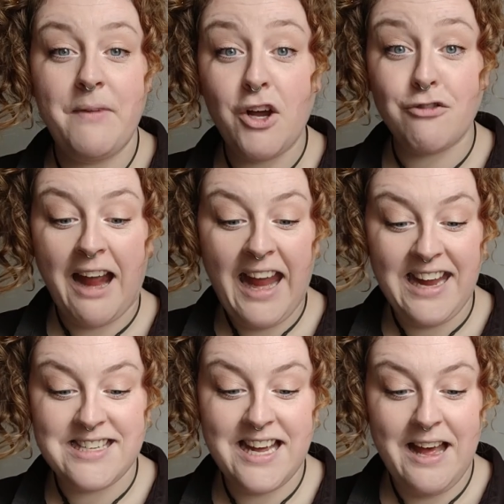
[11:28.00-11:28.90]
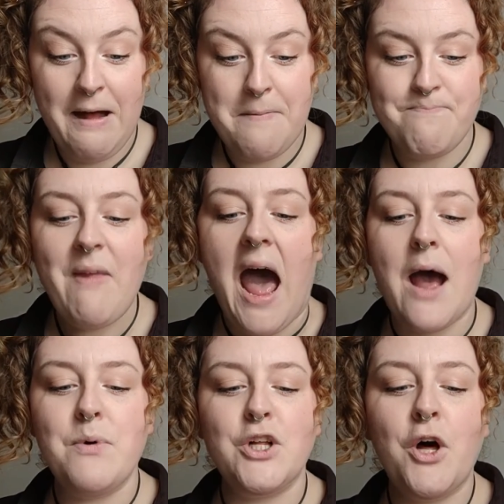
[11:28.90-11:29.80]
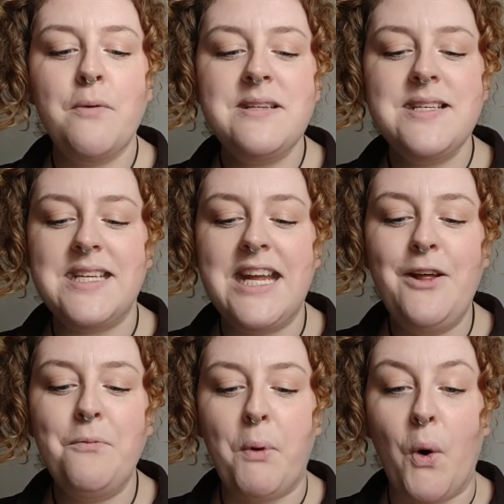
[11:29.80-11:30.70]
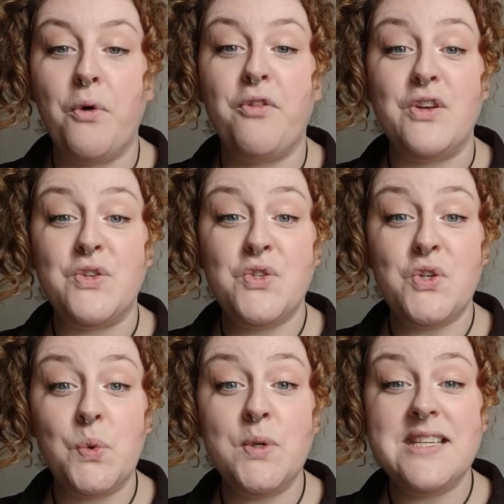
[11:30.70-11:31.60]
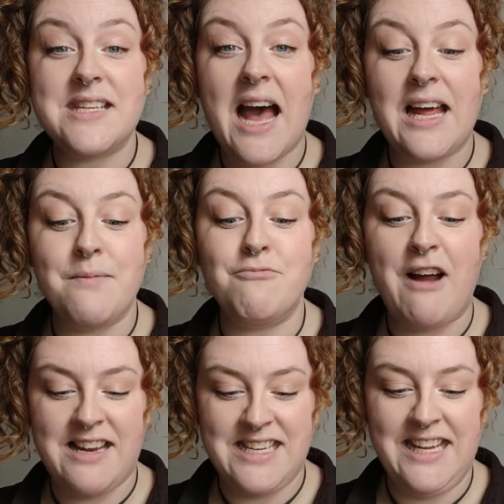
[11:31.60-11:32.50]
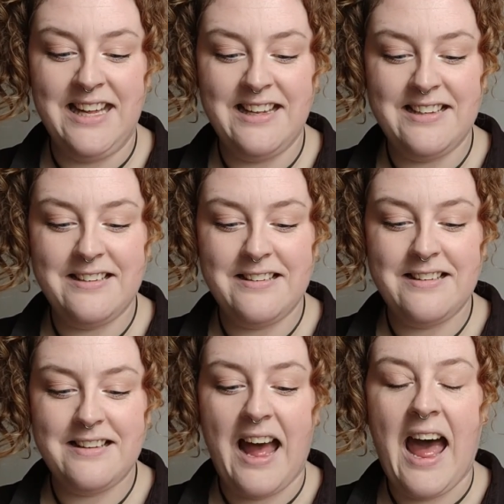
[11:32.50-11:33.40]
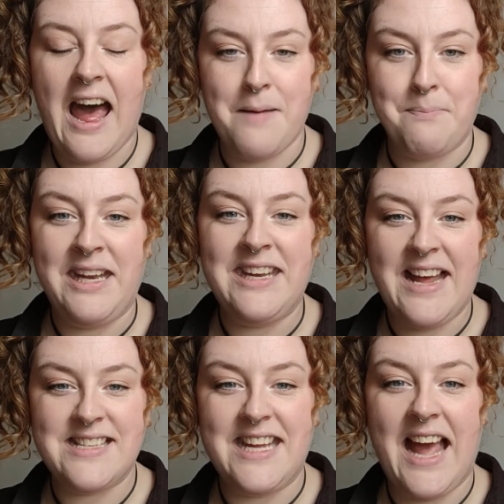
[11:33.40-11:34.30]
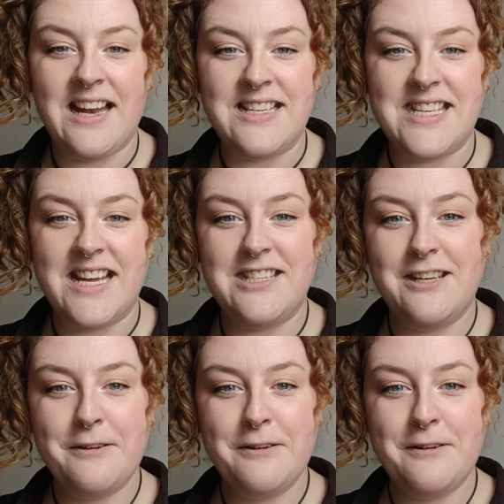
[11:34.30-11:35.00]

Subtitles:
Great! I will come to see you both as soon as I am ready, a happy Nessie answered.